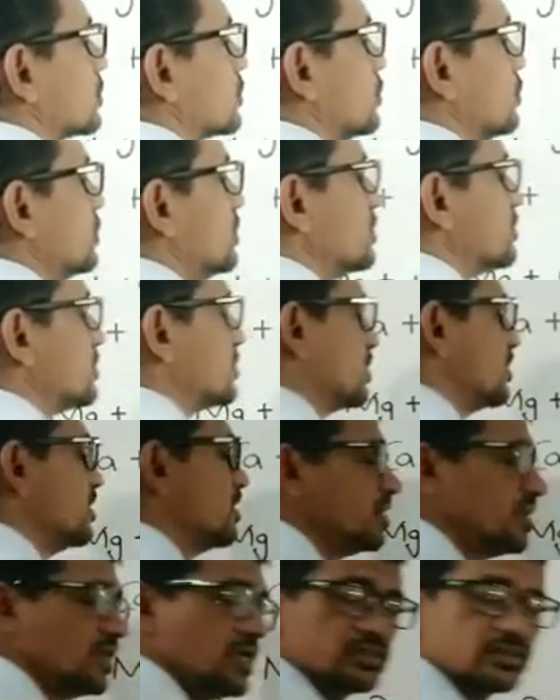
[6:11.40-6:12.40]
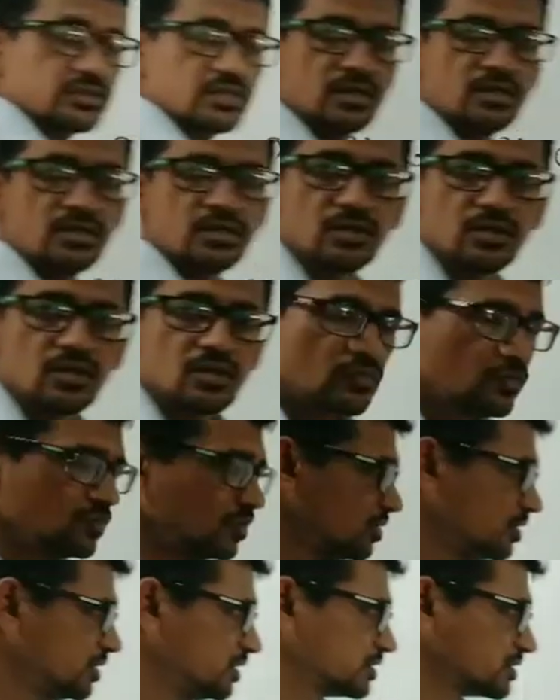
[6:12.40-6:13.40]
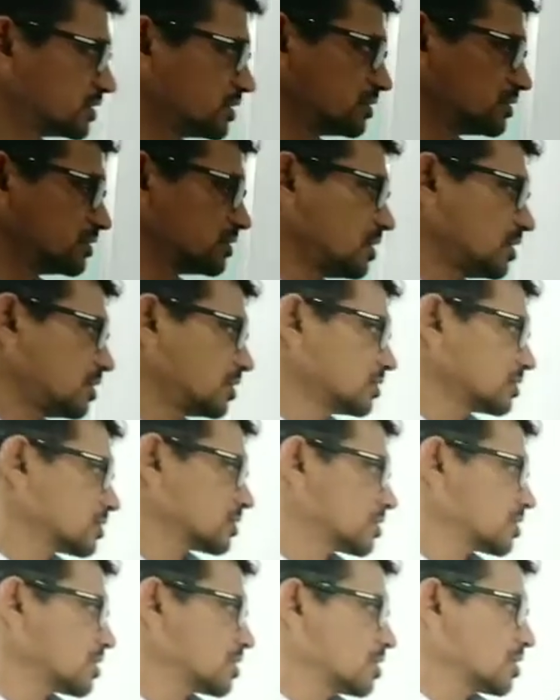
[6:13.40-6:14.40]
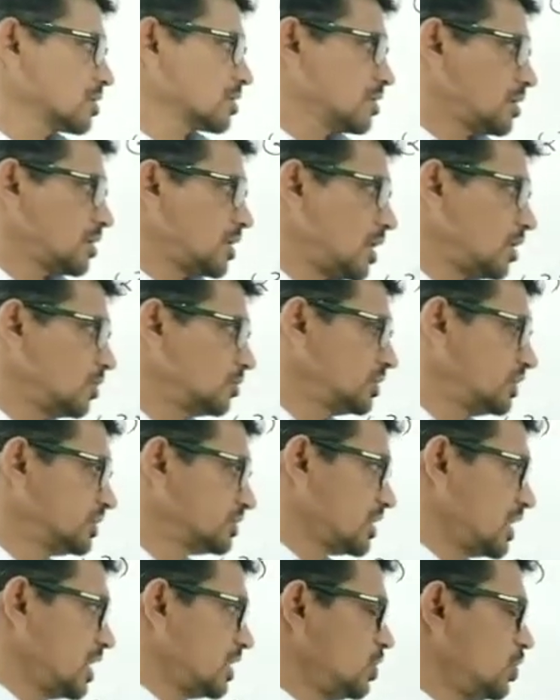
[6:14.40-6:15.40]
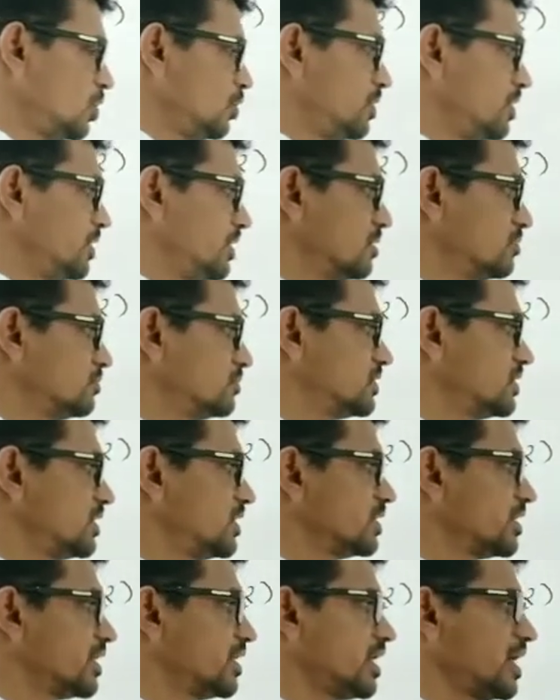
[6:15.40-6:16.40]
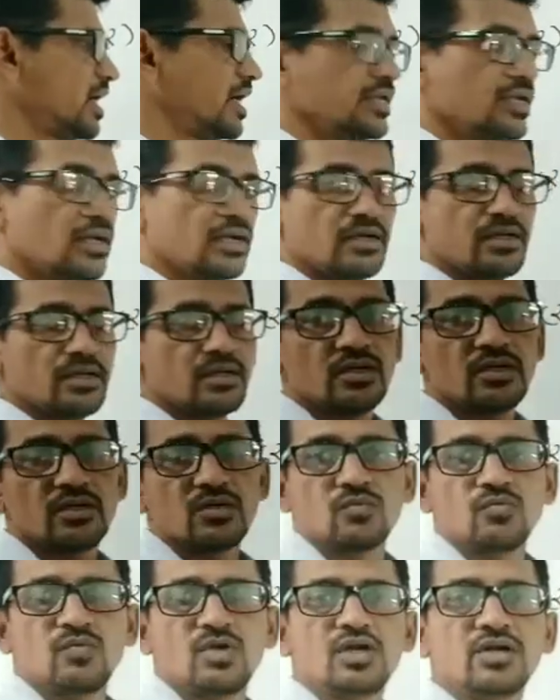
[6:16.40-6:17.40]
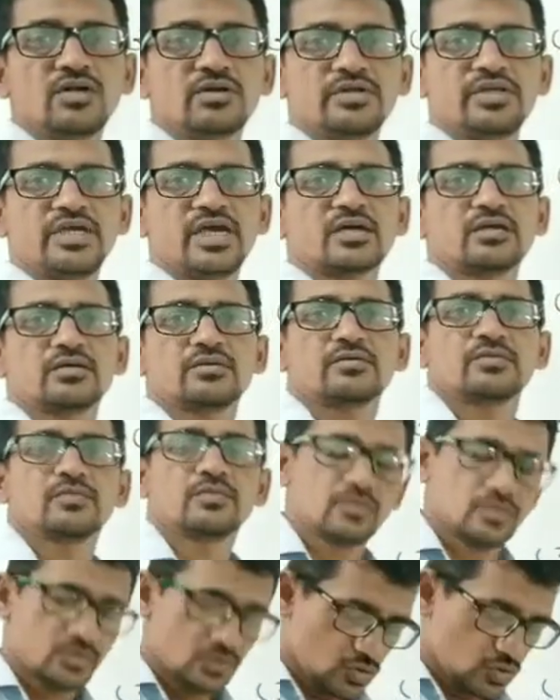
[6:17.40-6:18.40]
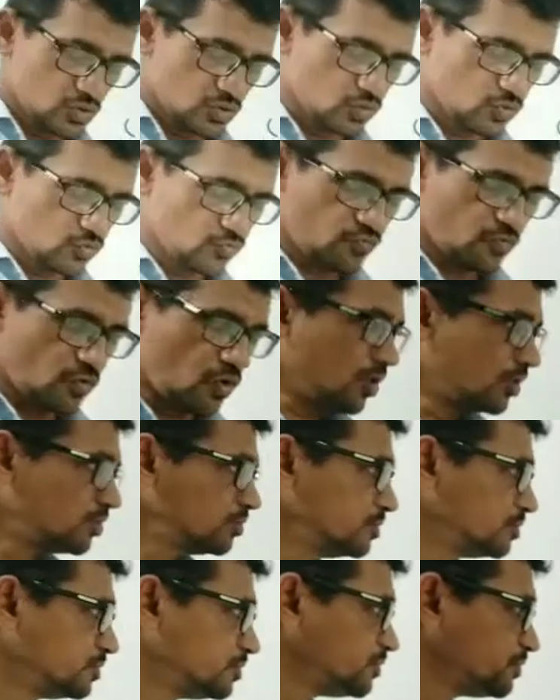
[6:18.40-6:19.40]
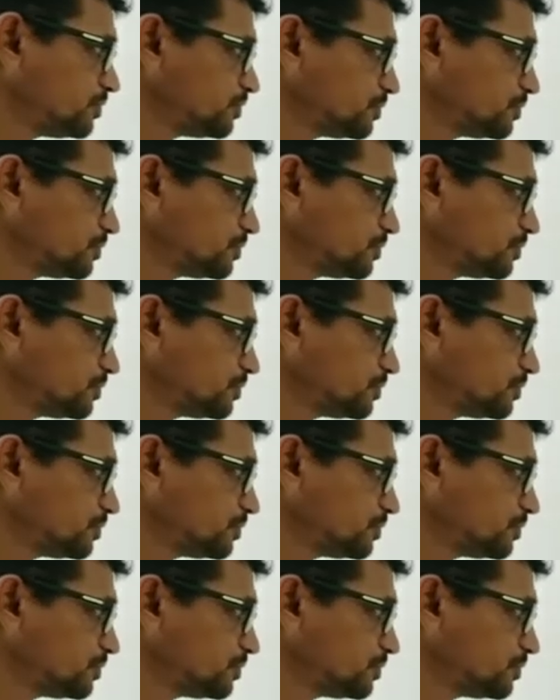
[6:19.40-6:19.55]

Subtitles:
So these three reactions we will discuss. How this aluminium, zinc and iron will react to form